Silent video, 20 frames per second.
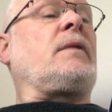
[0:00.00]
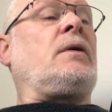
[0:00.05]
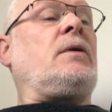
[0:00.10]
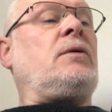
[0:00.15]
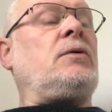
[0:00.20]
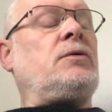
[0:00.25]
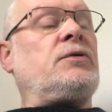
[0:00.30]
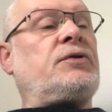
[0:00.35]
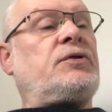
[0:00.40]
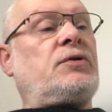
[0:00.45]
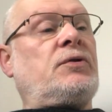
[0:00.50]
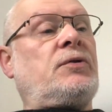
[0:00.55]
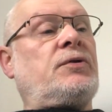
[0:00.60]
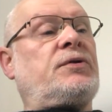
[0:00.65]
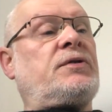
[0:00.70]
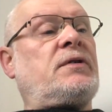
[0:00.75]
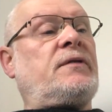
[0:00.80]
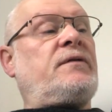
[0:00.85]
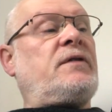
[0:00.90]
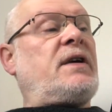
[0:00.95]
All
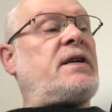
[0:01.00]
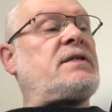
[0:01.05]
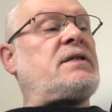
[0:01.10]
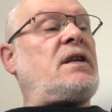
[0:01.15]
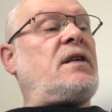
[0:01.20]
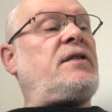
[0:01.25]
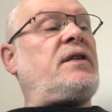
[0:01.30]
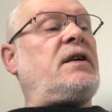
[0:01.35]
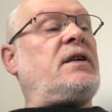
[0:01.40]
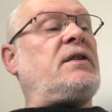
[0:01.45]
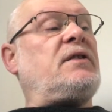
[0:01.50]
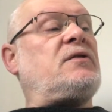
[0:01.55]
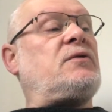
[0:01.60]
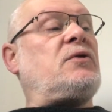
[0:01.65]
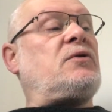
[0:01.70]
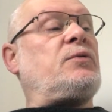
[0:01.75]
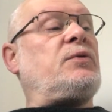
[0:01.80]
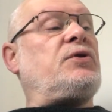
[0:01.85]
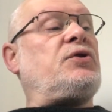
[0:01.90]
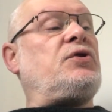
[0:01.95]
sorts of nasty things
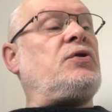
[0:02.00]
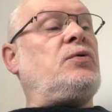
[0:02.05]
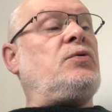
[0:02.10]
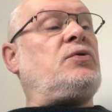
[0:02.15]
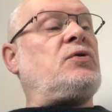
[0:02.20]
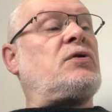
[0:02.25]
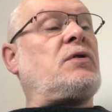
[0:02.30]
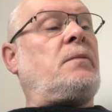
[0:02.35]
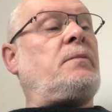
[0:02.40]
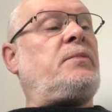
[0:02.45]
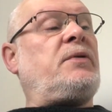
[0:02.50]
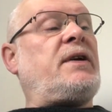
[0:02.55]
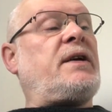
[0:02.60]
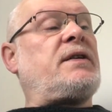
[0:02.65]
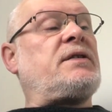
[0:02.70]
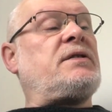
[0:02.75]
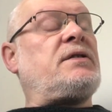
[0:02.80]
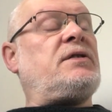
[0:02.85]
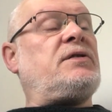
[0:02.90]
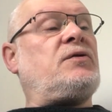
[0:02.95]
which were due to
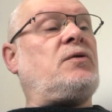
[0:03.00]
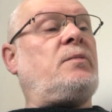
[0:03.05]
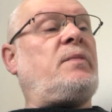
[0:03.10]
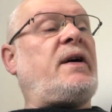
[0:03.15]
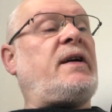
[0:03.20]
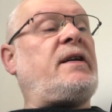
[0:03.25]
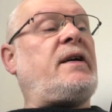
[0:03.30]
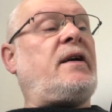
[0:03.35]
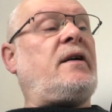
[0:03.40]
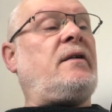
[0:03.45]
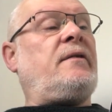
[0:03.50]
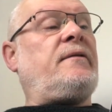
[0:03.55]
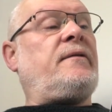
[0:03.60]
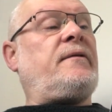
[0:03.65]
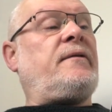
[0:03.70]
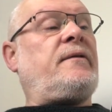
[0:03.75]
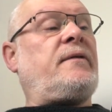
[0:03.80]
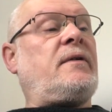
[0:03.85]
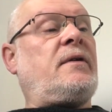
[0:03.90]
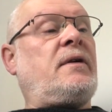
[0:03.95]
complexes or bad health
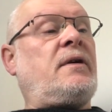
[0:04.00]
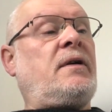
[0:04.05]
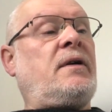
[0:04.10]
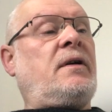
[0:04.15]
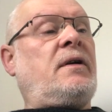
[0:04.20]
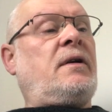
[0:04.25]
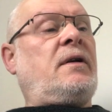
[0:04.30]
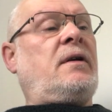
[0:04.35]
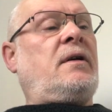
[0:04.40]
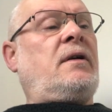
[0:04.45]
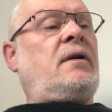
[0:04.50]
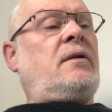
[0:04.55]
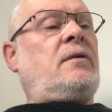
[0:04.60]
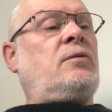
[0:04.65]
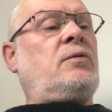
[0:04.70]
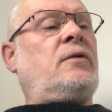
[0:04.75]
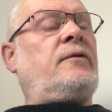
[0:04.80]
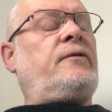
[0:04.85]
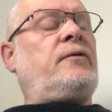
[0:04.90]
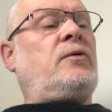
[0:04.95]

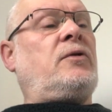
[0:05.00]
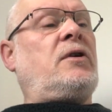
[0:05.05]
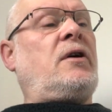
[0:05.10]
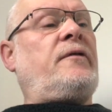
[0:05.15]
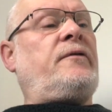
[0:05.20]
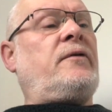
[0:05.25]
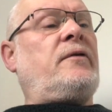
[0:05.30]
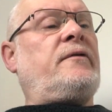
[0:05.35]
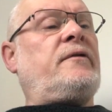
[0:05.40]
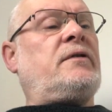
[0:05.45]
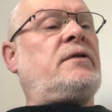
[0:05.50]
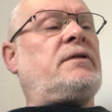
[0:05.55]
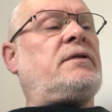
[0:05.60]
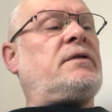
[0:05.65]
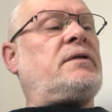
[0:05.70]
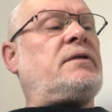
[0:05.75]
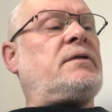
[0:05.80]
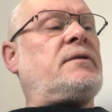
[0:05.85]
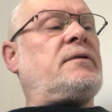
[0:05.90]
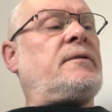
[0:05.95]
will fall off
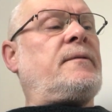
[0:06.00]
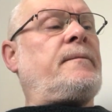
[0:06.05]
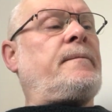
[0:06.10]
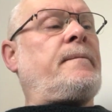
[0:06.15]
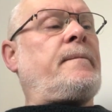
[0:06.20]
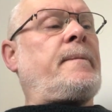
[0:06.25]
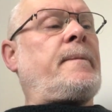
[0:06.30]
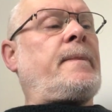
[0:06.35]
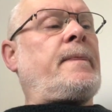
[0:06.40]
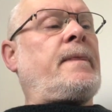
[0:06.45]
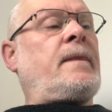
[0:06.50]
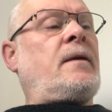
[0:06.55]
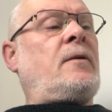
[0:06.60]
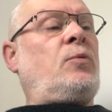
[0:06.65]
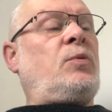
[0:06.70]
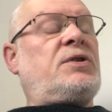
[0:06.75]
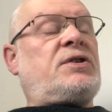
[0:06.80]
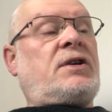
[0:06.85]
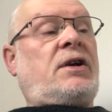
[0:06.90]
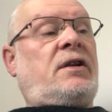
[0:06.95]
others.
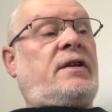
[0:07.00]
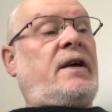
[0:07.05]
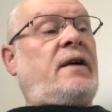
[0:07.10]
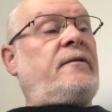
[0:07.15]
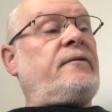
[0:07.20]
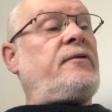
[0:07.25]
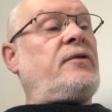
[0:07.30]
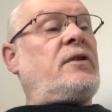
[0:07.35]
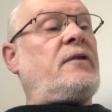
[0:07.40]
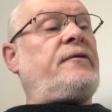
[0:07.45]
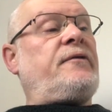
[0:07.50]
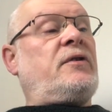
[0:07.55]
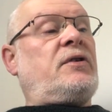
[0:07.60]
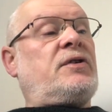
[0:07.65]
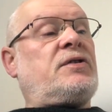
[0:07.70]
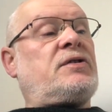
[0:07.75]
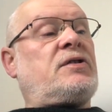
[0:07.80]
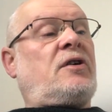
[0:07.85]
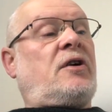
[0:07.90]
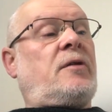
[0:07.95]
We shall then for the
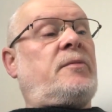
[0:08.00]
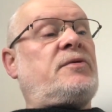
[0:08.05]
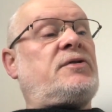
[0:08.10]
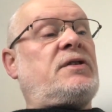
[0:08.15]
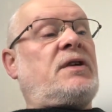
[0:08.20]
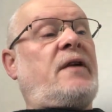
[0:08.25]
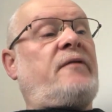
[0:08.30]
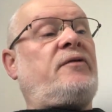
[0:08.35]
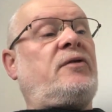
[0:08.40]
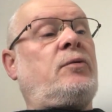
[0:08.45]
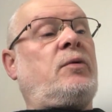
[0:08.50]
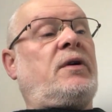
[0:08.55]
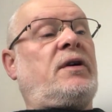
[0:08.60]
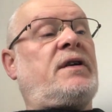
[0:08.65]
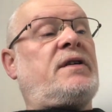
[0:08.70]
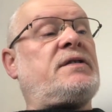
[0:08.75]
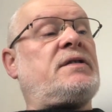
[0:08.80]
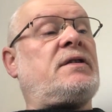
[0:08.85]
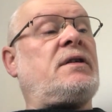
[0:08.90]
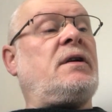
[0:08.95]
first time see everyone
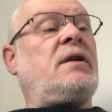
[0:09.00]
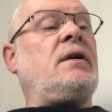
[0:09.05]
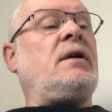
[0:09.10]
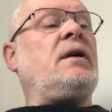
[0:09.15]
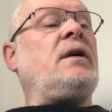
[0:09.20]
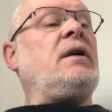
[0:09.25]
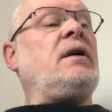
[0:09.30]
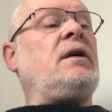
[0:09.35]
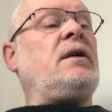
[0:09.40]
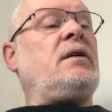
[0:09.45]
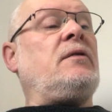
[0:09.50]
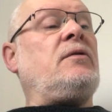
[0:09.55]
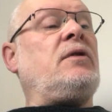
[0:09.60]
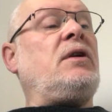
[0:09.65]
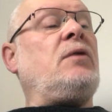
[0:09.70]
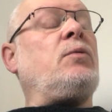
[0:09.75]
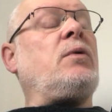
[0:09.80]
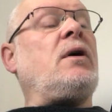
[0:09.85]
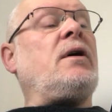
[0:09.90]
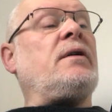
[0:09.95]
as he
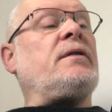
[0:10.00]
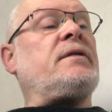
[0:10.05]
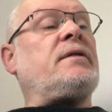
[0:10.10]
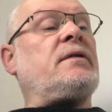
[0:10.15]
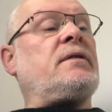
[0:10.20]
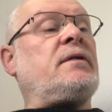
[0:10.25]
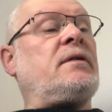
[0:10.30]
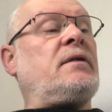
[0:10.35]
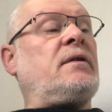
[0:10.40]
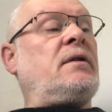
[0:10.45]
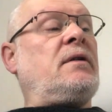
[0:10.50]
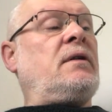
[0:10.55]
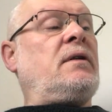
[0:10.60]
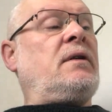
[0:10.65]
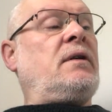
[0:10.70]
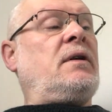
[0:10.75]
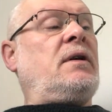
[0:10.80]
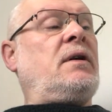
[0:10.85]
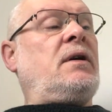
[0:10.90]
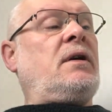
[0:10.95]
really was,
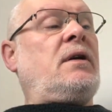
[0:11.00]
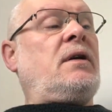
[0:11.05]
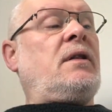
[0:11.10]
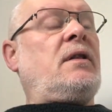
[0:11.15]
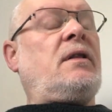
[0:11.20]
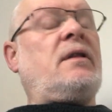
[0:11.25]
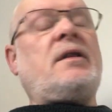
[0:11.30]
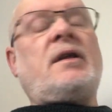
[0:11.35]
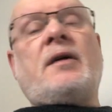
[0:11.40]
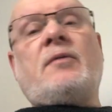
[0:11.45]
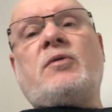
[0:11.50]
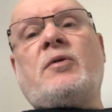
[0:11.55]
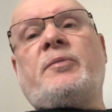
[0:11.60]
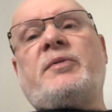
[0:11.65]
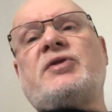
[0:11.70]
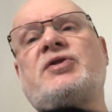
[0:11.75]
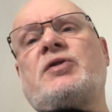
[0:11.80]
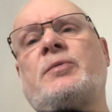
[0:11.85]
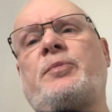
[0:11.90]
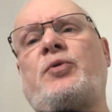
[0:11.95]
and there will
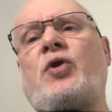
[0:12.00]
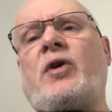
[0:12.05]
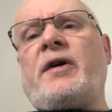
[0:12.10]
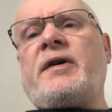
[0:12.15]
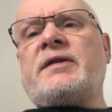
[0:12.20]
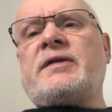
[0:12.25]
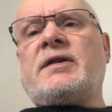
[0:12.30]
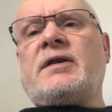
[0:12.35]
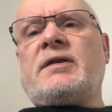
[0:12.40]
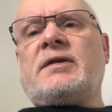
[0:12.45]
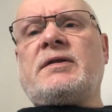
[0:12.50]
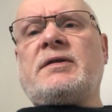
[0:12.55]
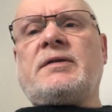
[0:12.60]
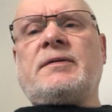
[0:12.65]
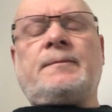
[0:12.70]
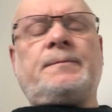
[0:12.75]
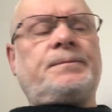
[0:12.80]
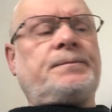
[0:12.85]
be surprises.